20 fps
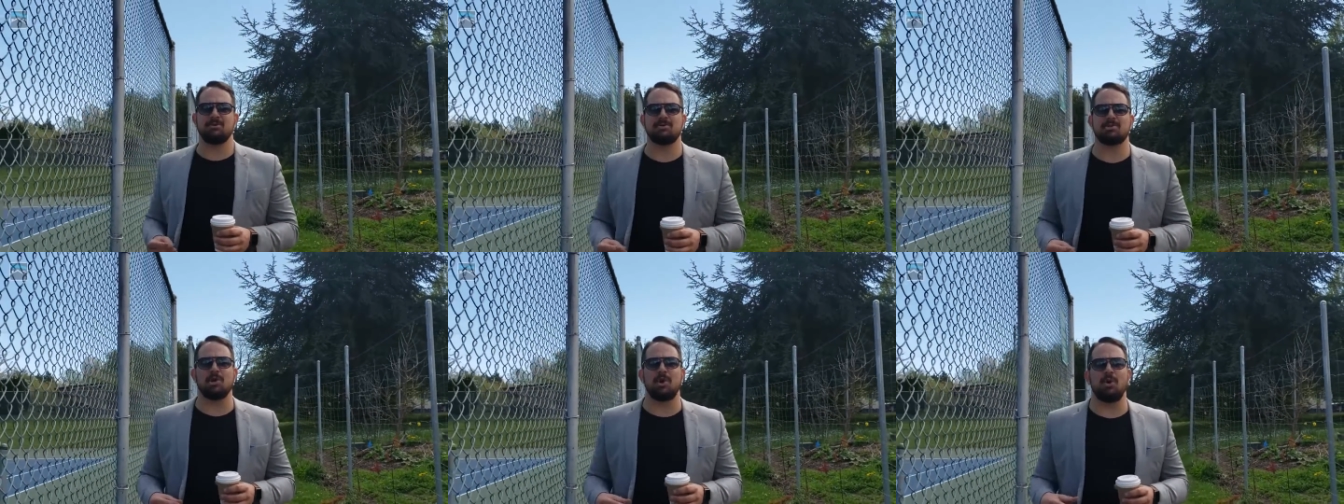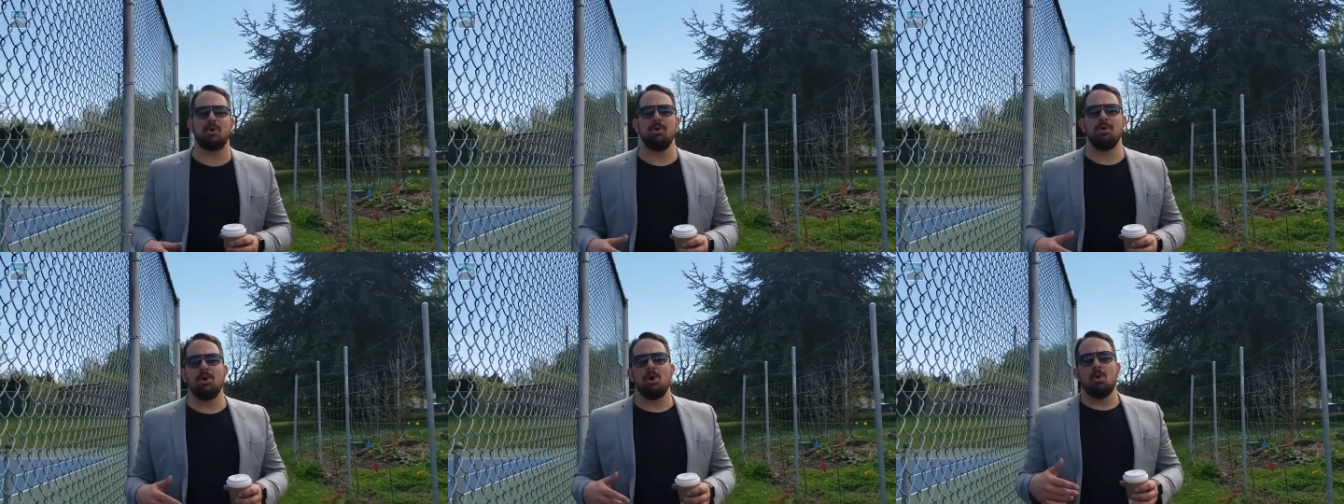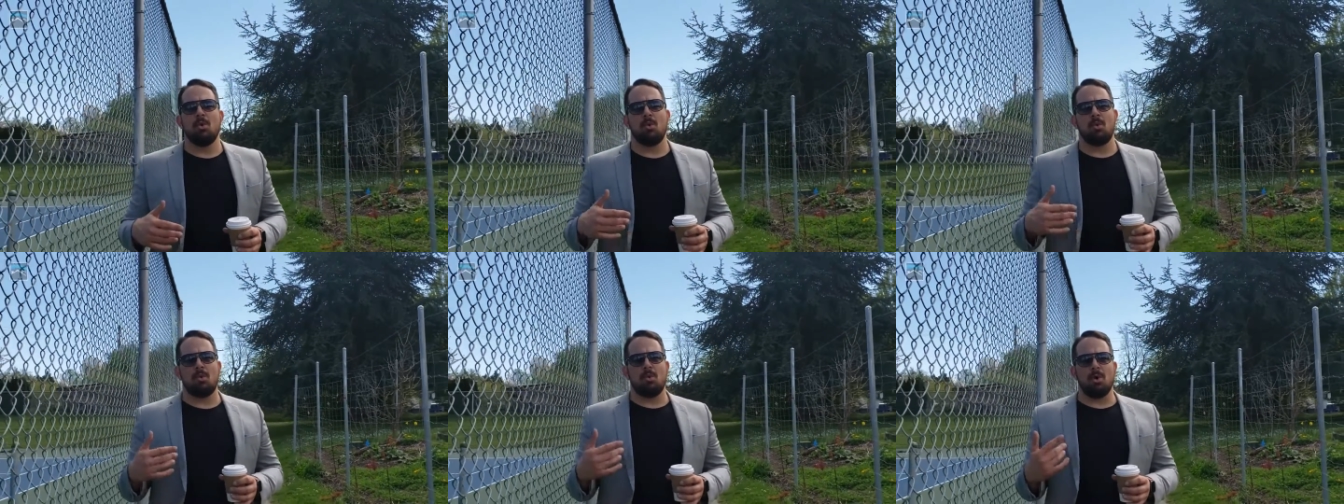So
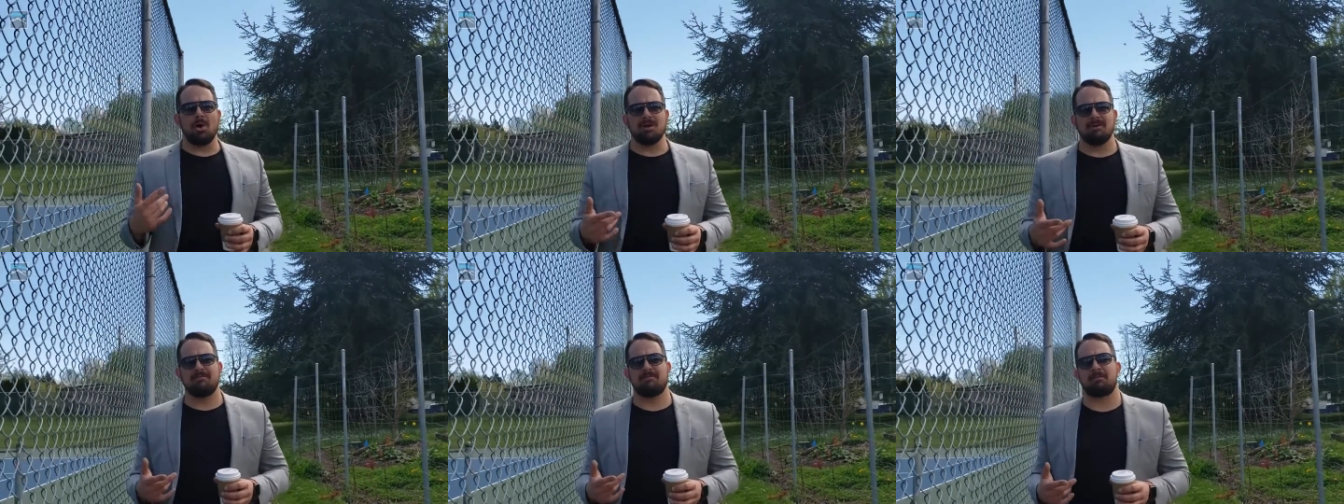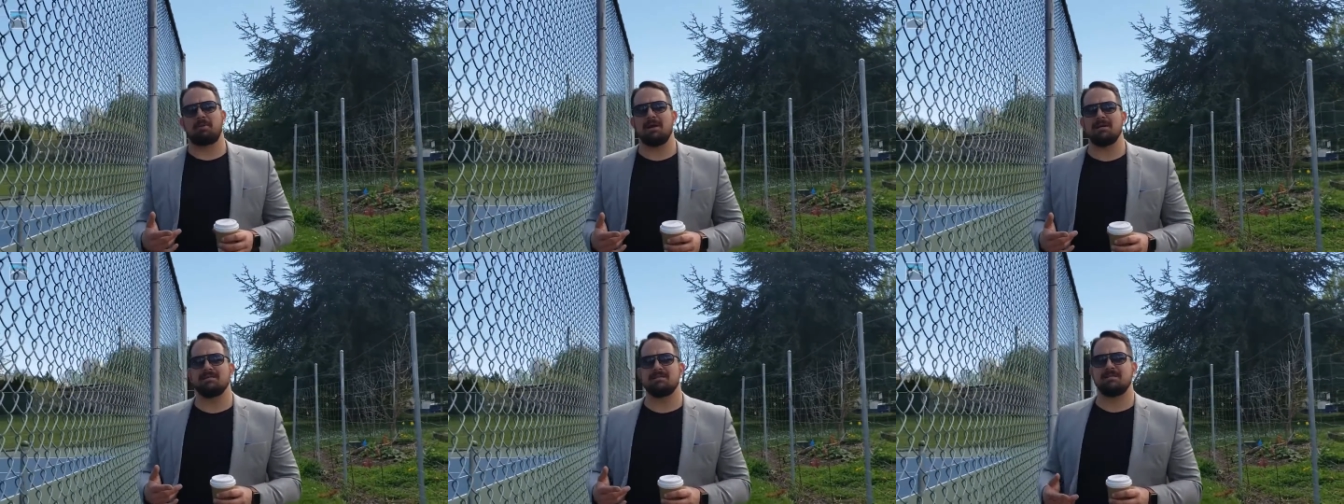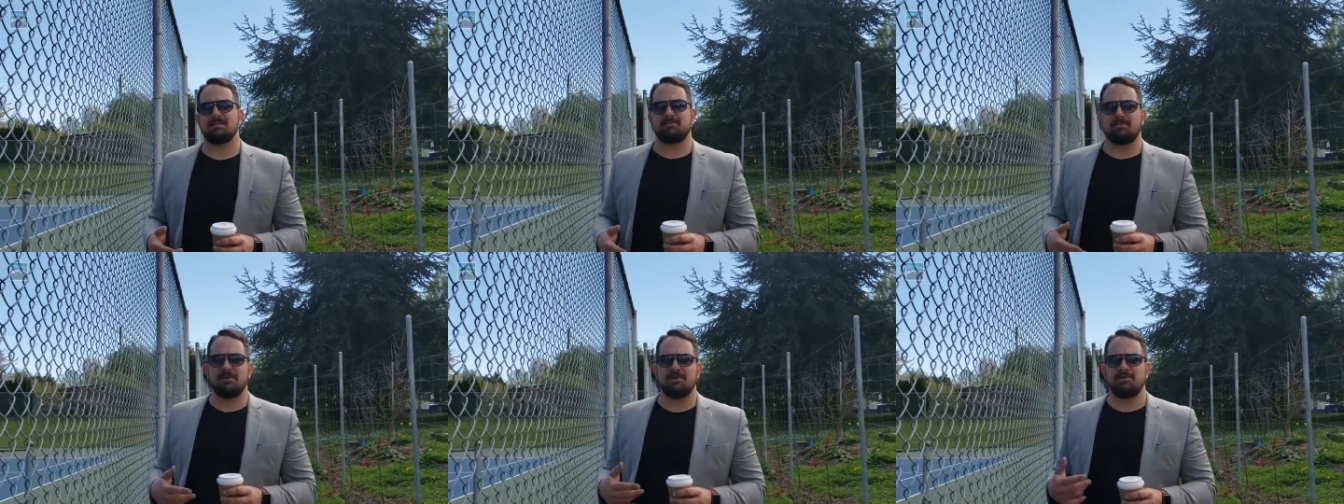what have
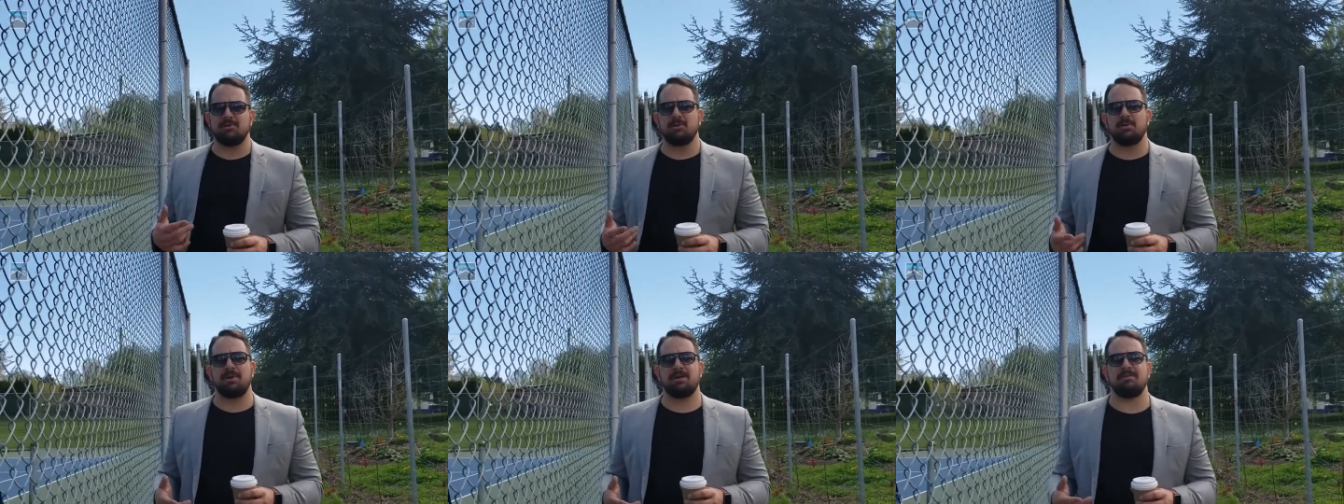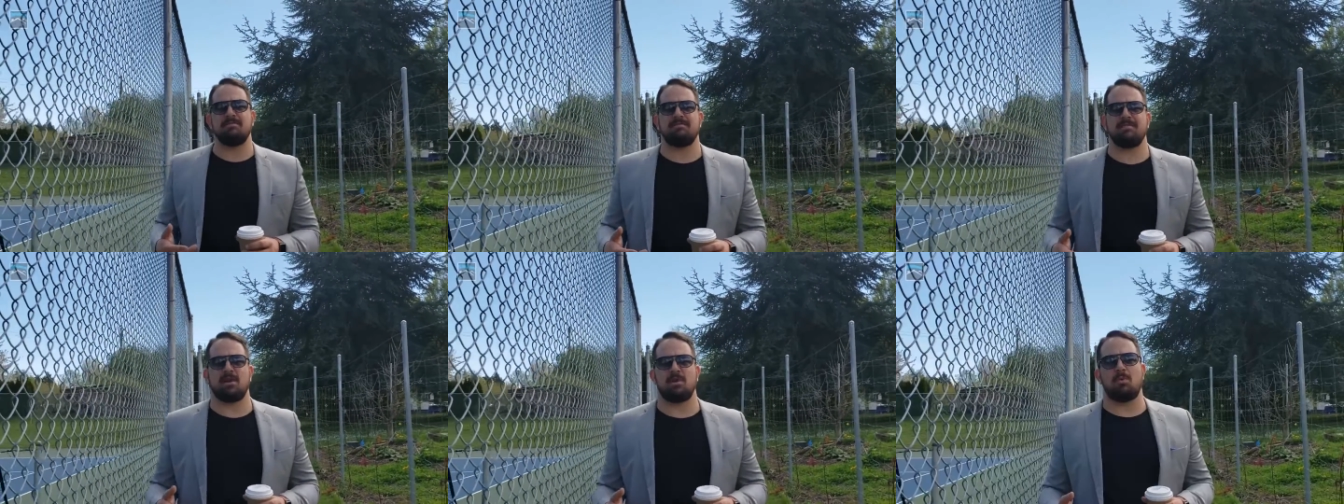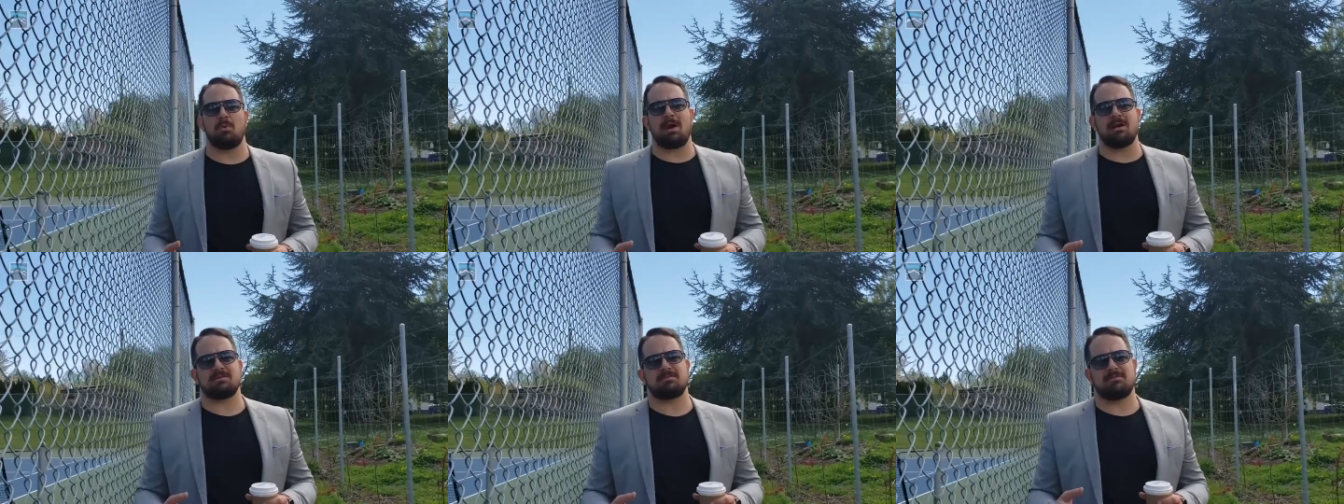prices been doing in Vic
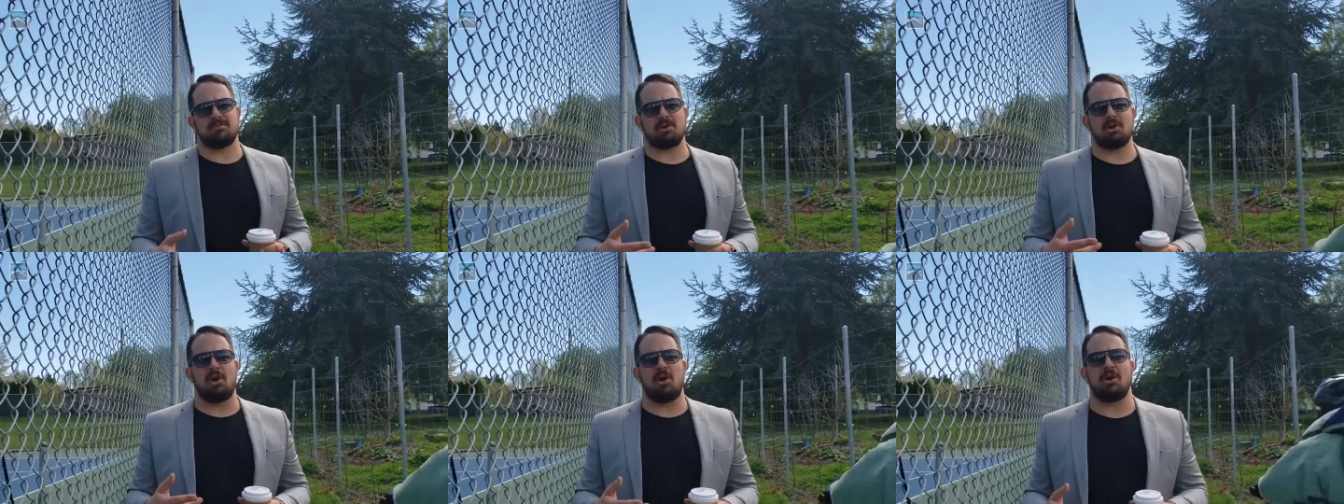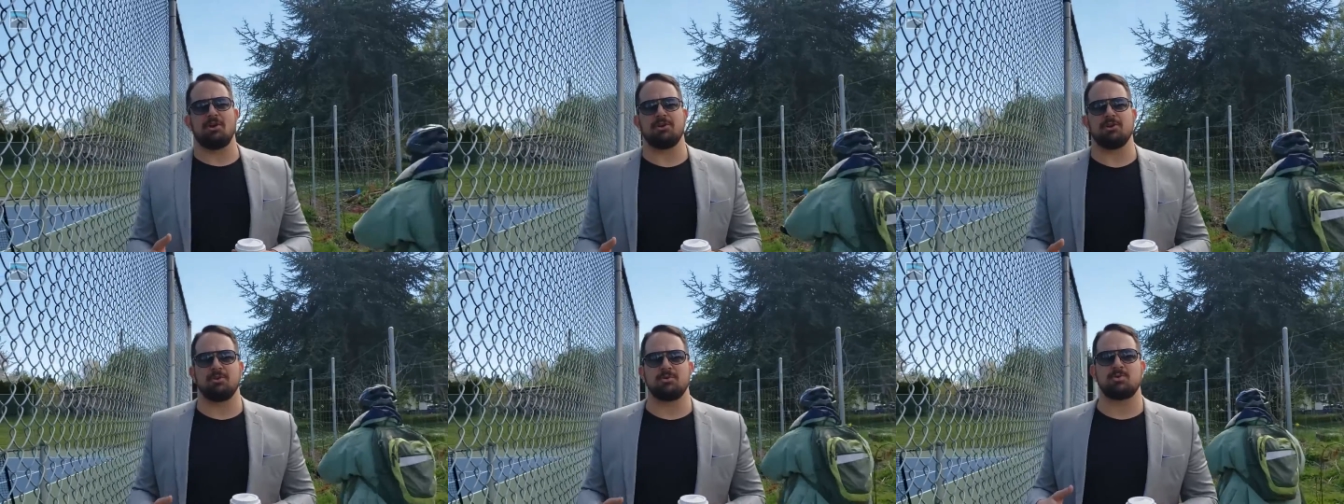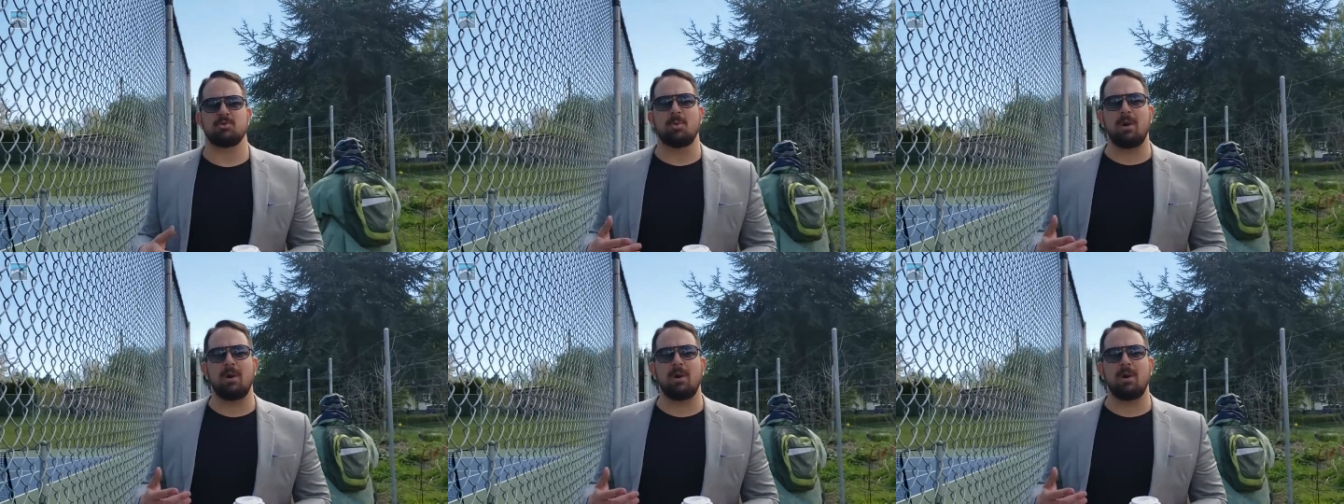West for condos?